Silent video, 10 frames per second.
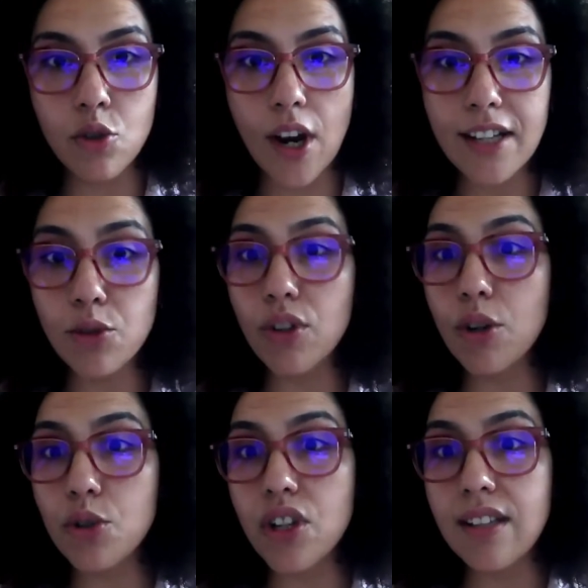trying to
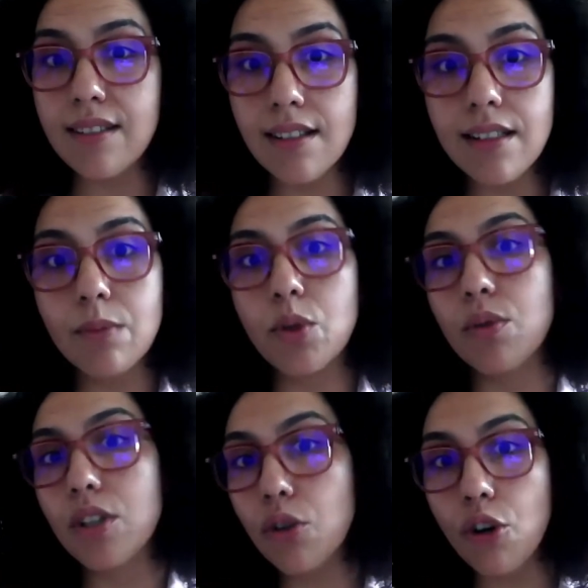negotiate deals
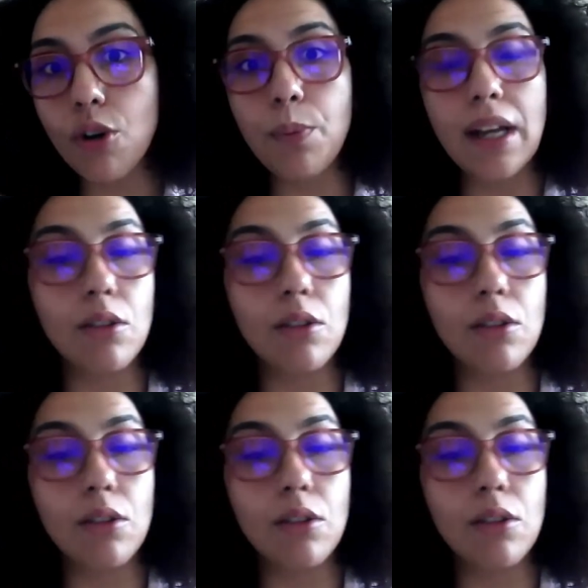between Europe